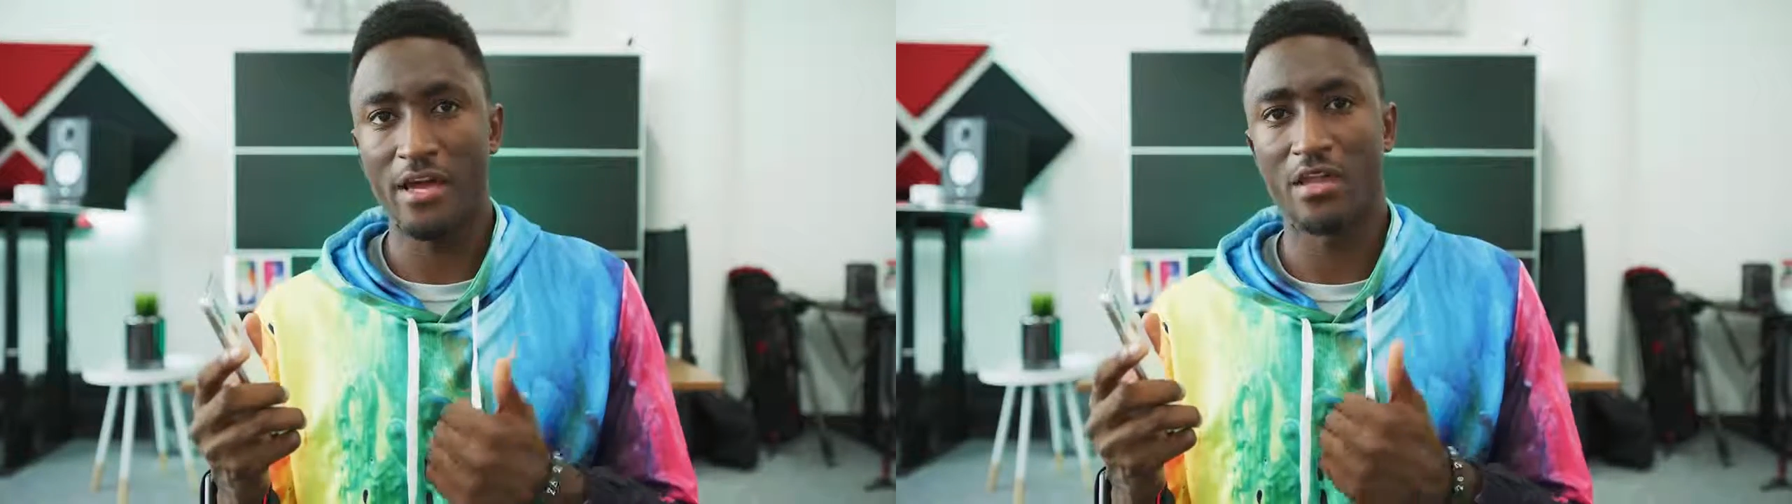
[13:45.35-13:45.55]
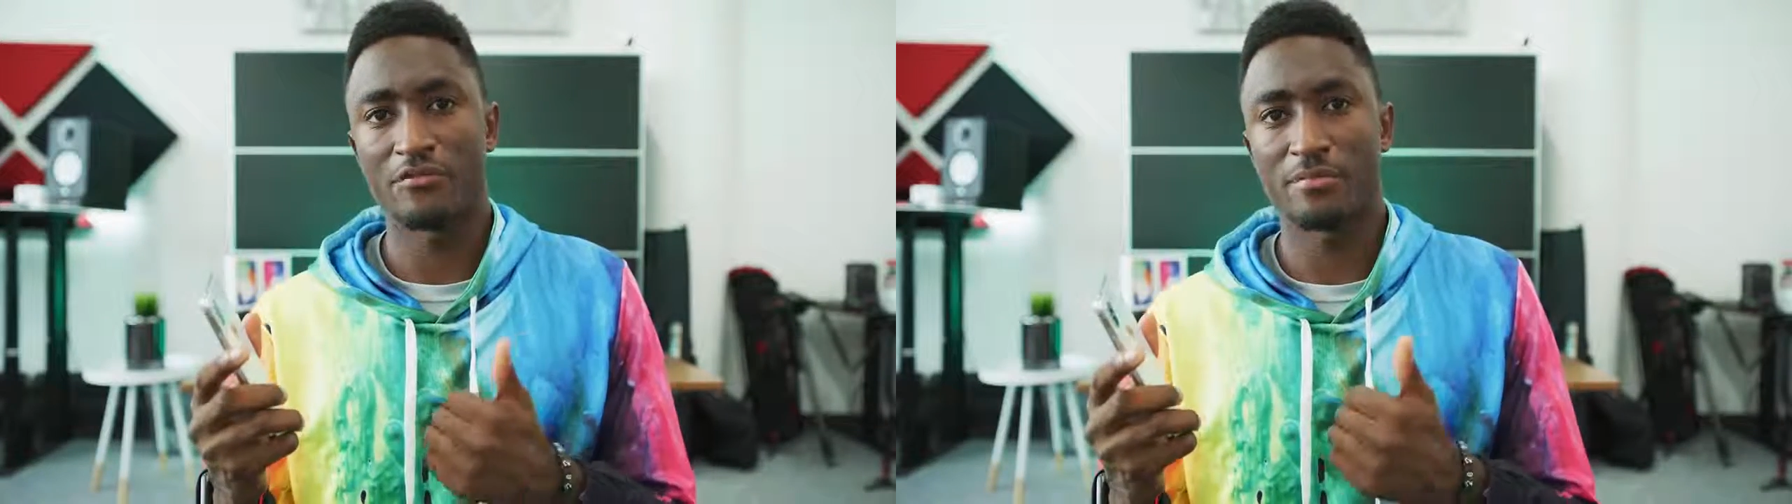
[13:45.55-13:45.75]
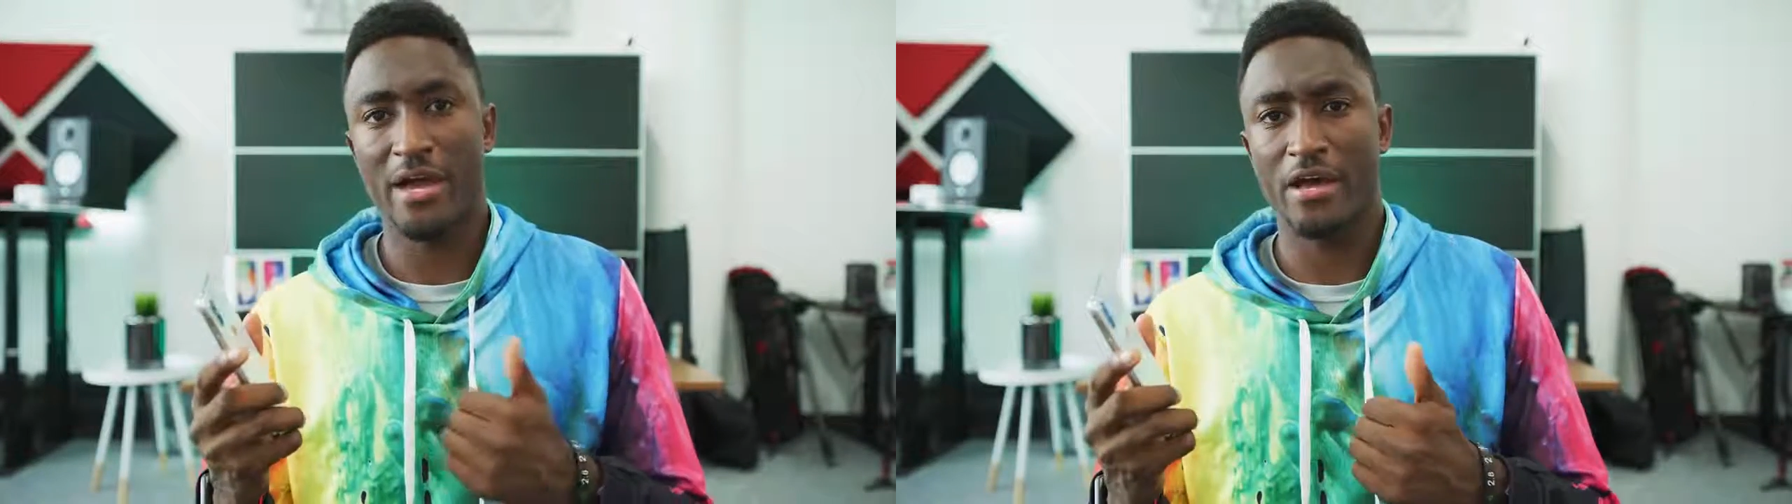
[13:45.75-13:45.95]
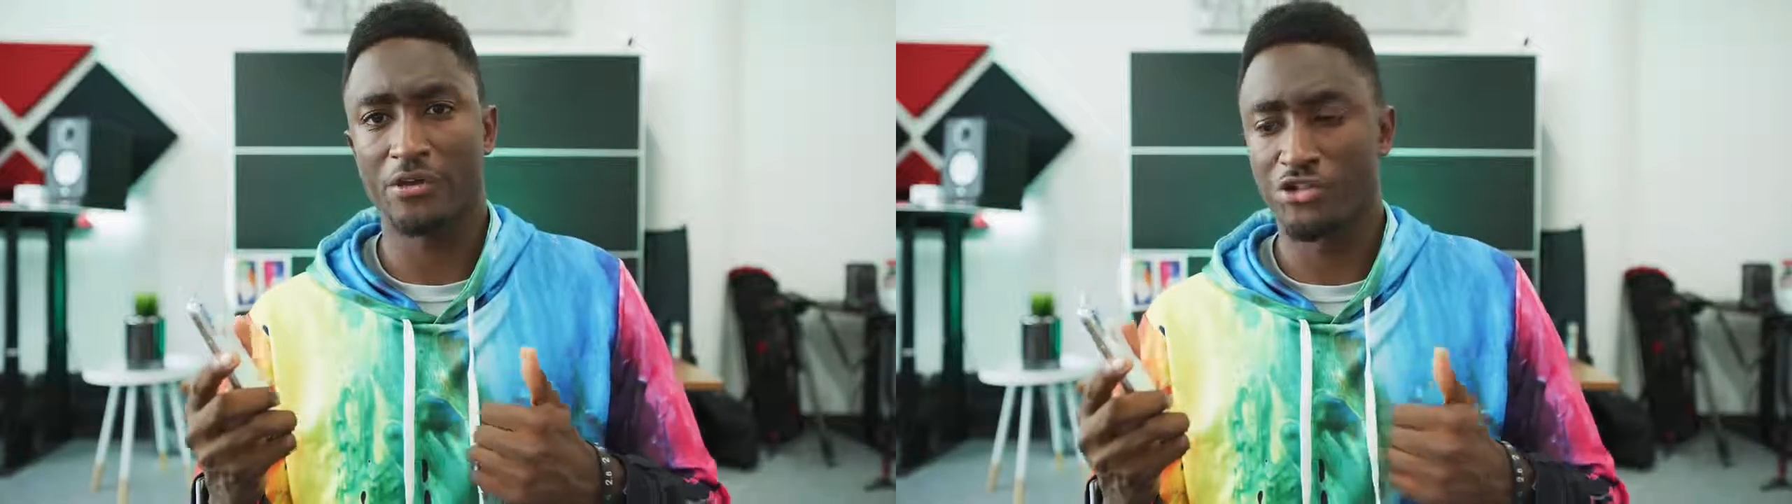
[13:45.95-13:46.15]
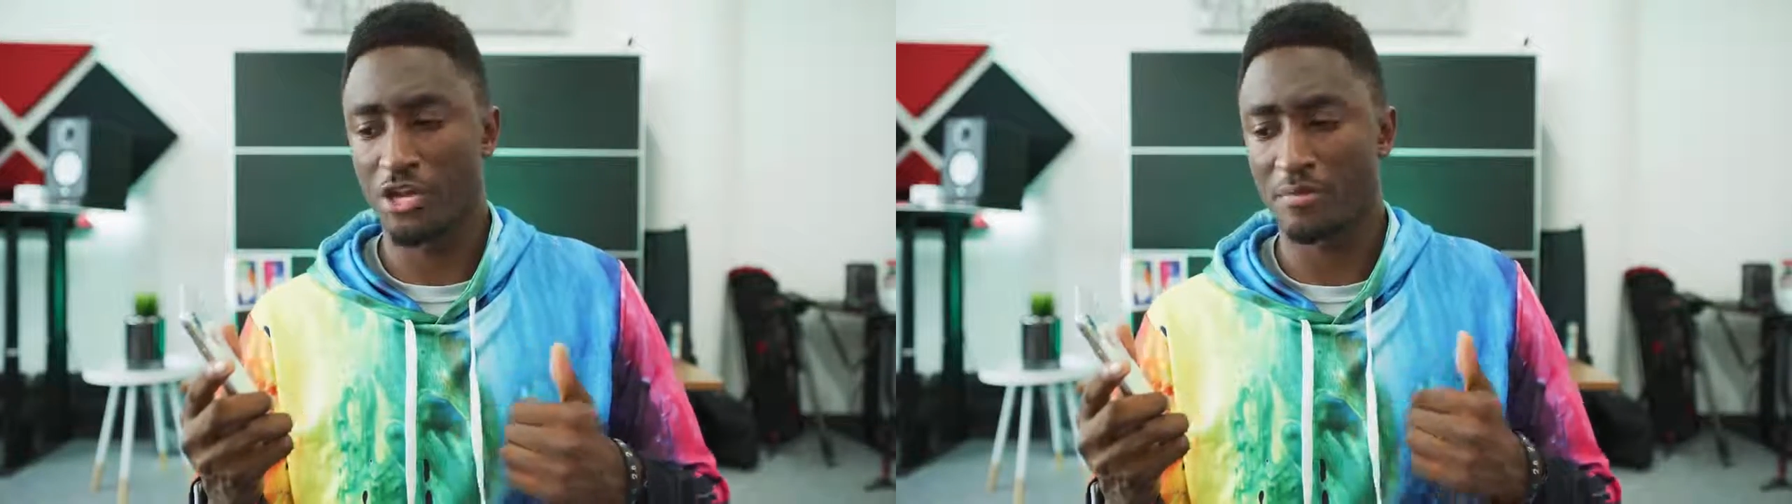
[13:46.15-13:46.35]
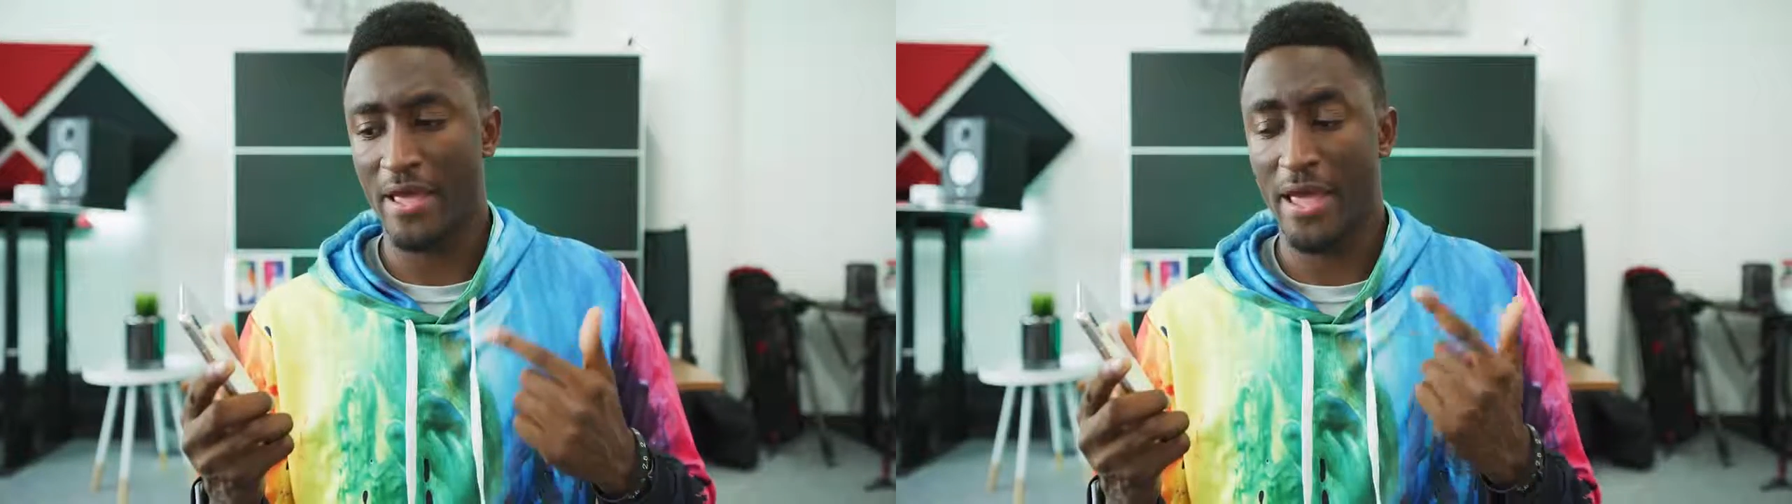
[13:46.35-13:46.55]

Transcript: A11 Bionic chip